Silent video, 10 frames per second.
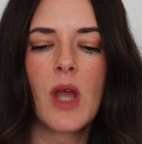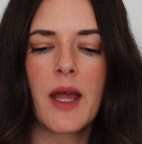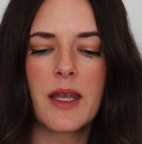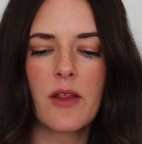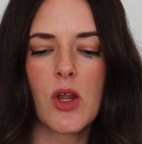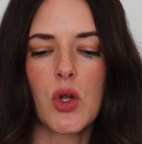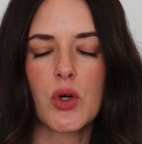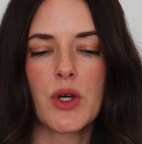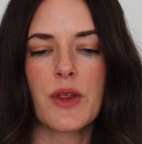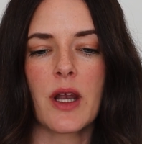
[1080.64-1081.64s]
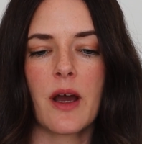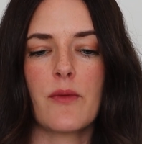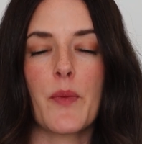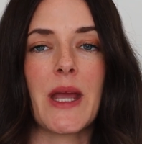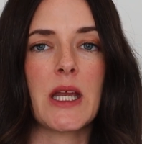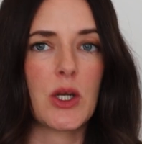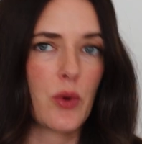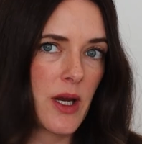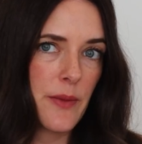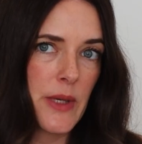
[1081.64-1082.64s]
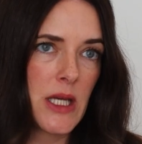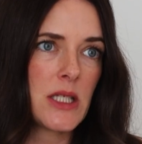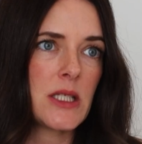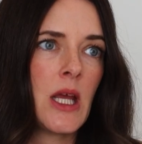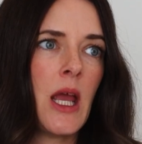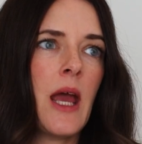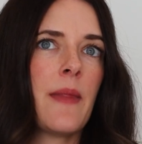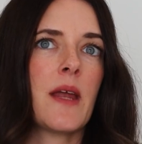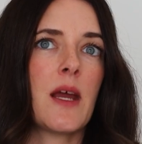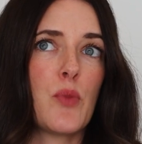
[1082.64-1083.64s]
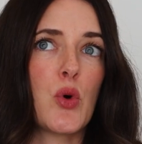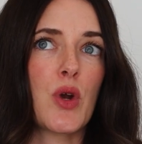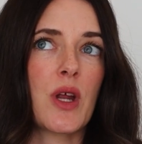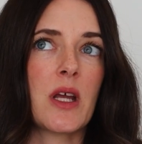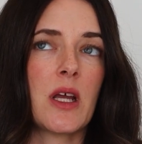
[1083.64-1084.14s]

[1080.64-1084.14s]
Another look that I repeated quite a bit that I bought